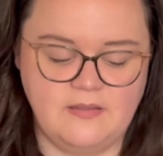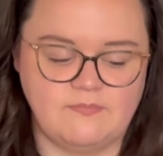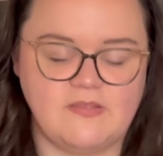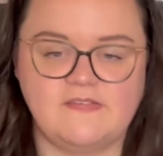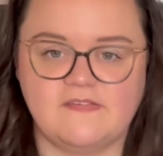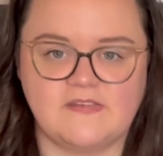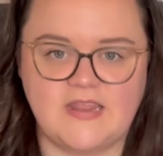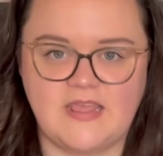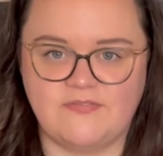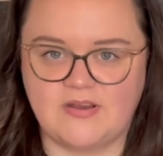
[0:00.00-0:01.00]
this isn't
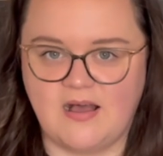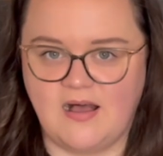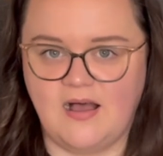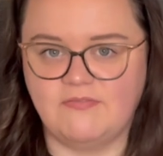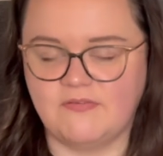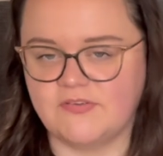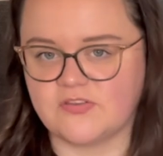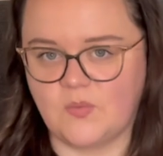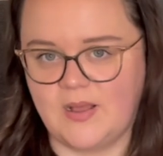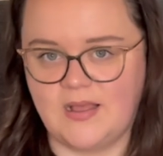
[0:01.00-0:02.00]
even half of a
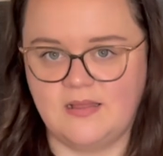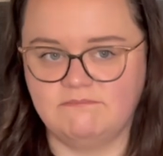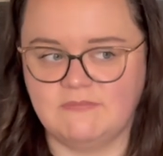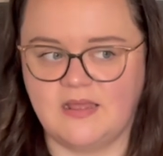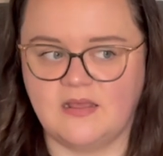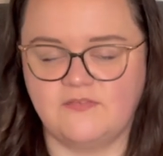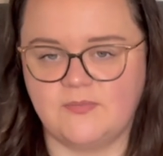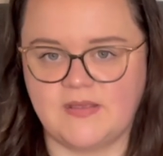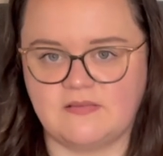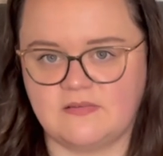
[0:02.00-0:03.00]
square, and I have to
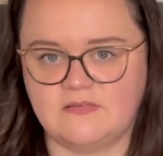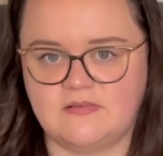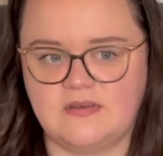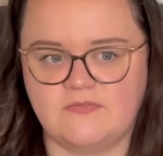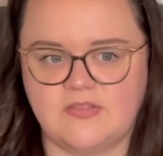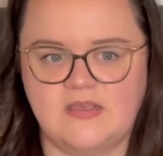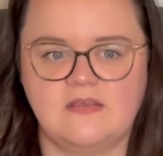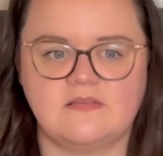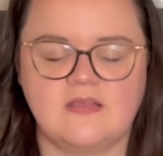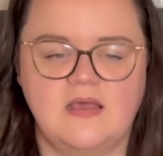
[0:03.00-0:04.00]
make 16 of
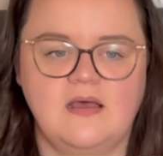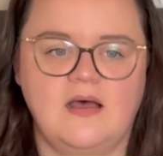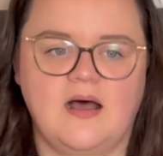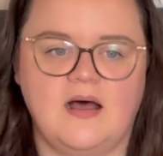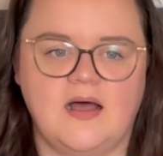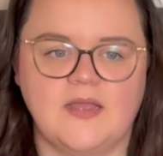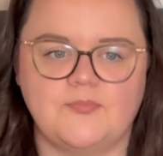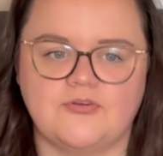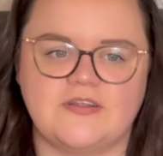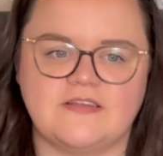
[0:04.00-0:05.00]
these. I
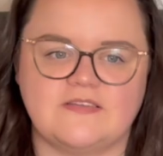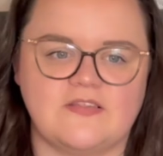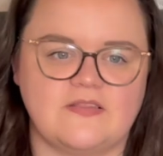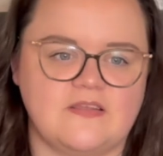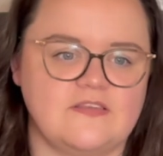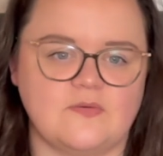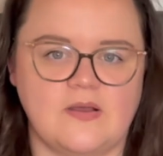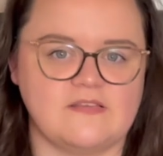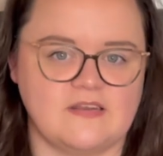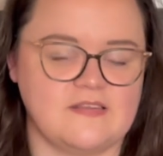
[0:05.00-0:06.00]
predict that these
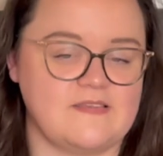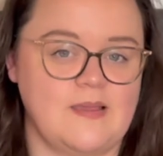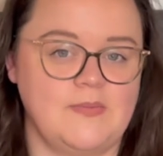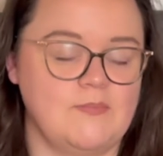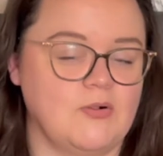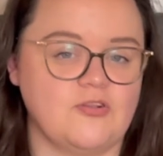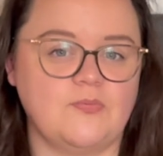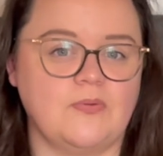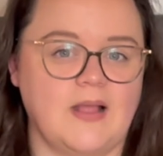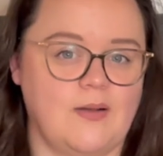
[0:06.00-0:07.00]
squares are going to take me
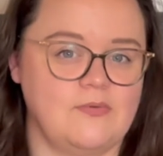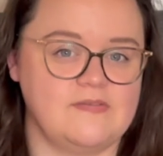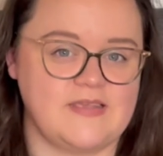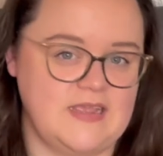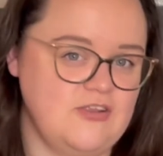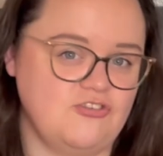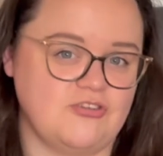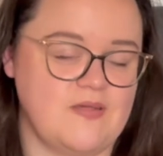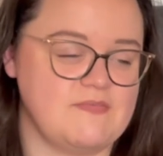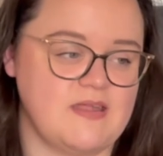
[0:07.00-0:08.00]
multiple hours each,
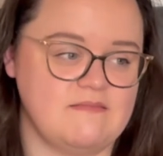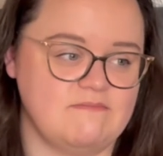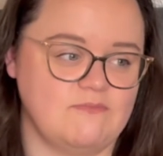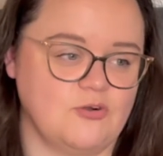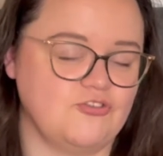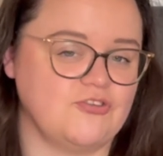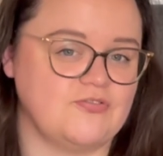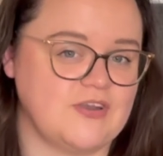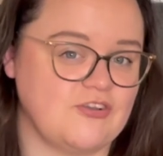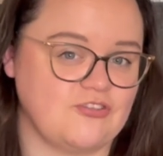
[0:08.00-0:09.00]
and then once you
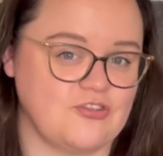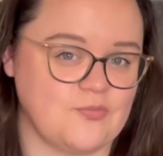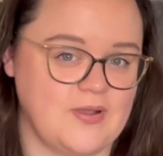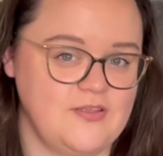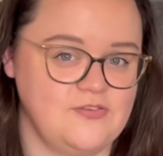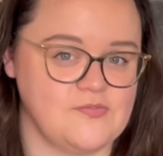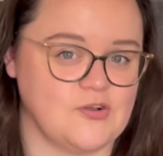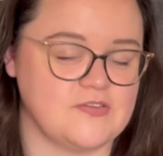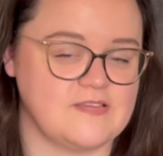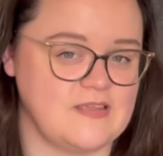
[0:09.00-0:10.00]
finish the squares, you've
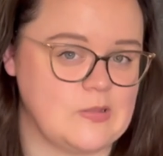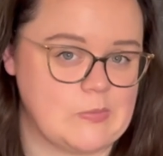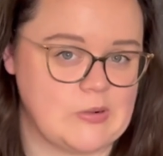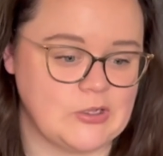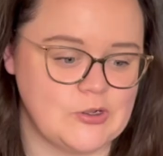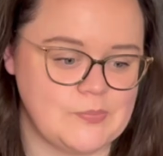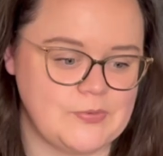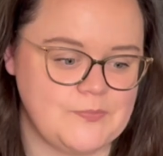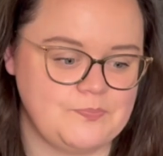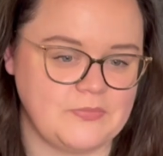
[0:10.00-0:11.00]
got to seam them all up,
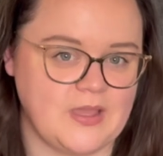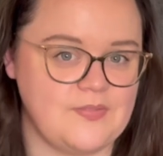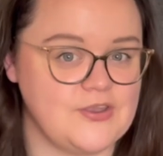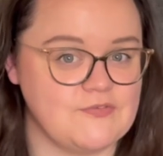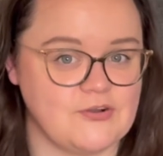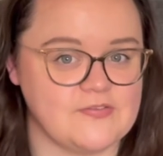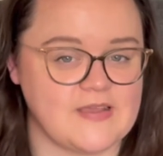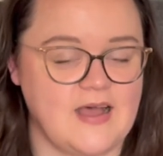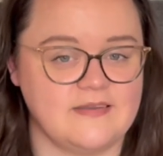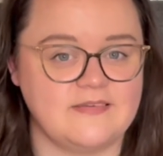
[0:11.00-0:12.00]
and then you've got to
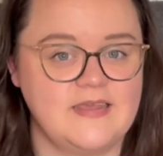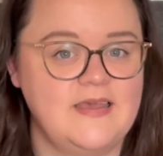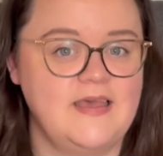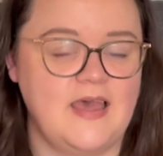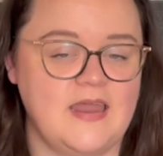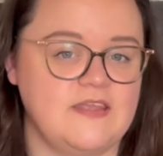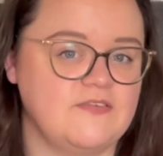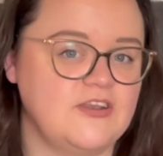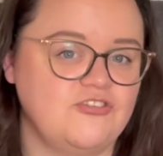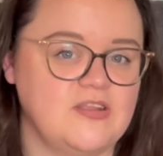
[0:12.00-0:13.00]
add any
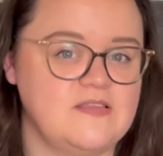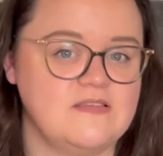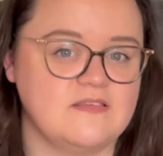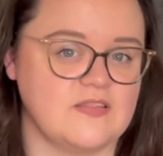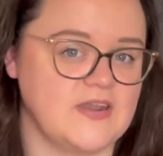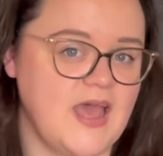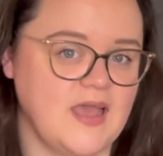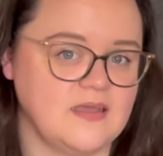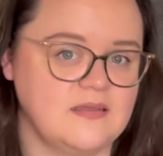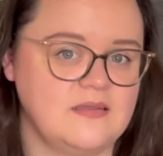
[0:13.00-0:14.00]
finishings to the
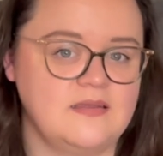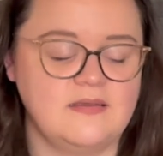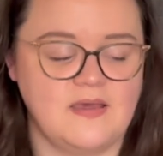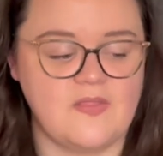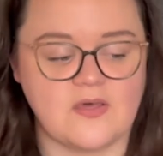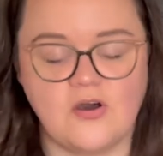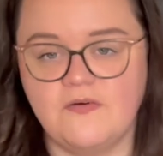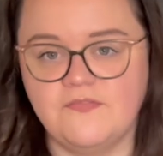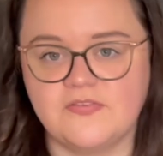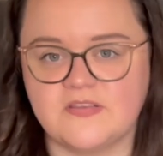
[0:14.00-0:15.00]
neck and the
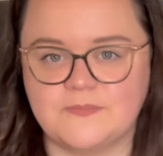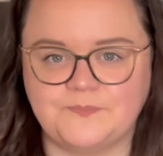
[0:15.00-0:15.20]
cuffs